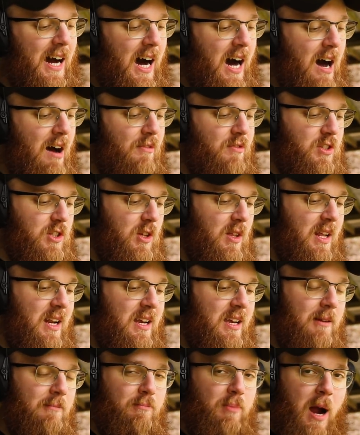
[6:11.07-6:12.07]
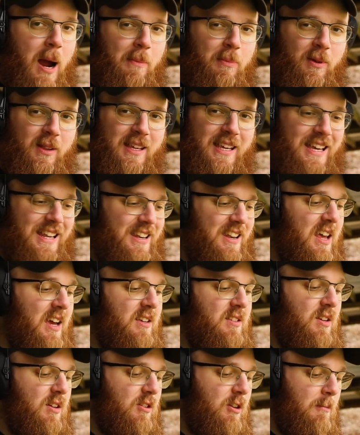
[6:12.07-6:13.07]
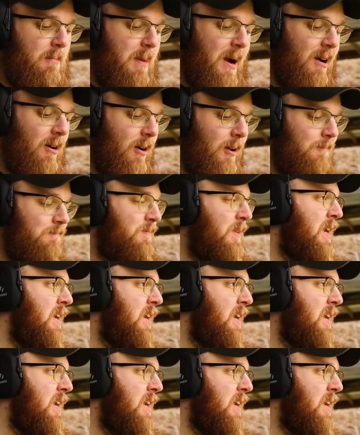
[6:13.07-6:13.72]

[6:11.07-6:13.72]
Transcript: off so that it can properly index on your barrel.